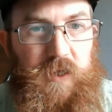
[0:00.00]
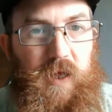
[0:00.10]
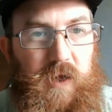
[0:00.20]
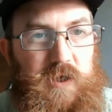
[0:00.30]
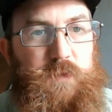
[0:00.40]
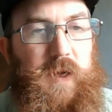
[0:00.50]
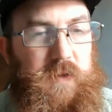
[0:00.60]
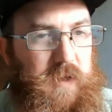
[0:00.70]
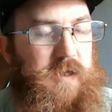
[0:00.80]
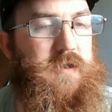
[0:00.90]
they
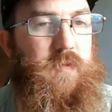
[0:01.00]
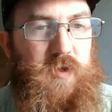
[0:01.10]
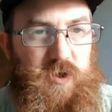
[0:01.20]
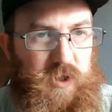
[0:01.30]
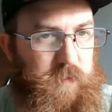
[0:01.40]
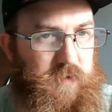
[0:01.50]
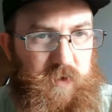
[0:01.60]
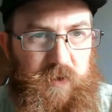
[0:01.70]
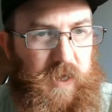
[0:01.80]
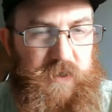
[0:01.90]
expect things to be shipped
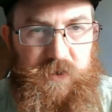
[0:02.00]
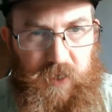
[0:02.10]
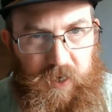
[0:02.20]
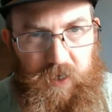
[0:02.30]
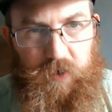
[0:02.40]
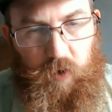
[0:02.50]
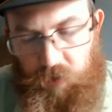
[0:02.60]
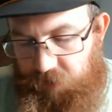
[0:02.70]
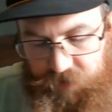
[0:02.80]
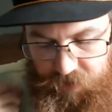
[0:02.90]
the next day and
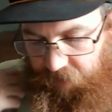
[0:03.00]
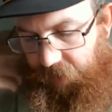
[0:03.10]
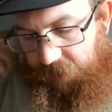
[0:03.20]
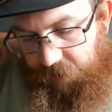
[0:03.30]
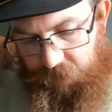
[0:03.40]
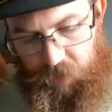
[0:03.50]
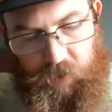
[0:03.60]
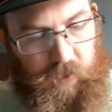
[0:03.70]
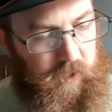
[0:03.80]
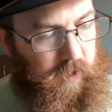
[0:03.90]
all this and that. And
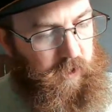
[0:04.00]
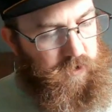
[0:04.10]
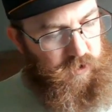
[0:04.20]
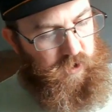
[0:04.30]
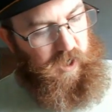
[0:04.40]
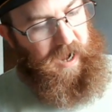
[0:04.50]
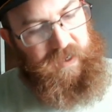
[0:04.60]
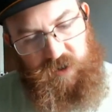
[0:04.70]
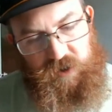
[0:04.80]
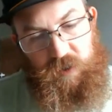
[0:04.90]
so
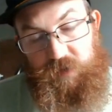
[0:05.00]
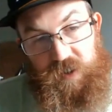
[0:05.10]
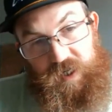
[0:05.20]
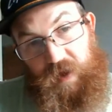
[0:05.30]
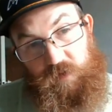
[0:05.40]
sometimes I have